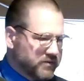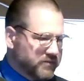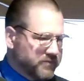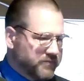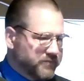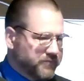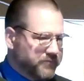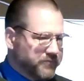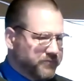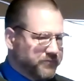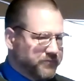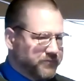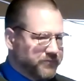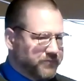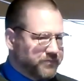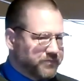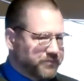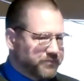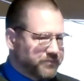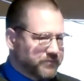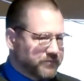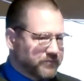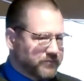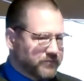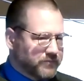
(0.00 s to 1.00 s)

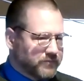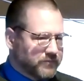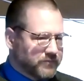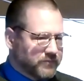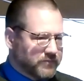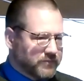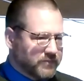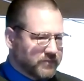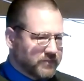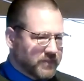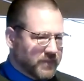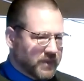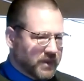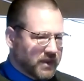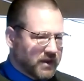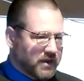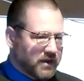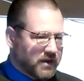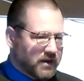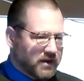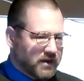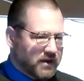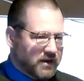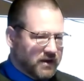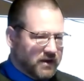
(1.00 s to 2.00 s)

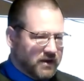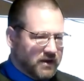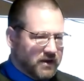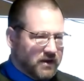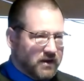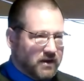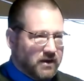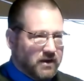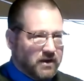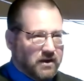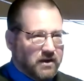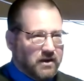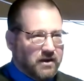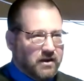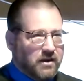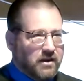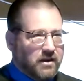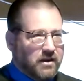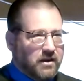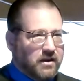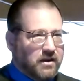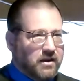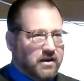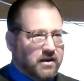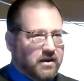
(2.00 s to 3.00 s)

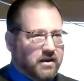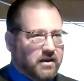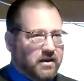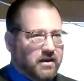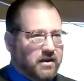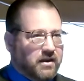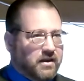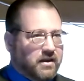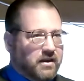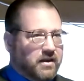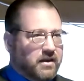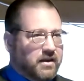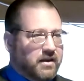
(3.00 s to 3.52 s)
[no speech]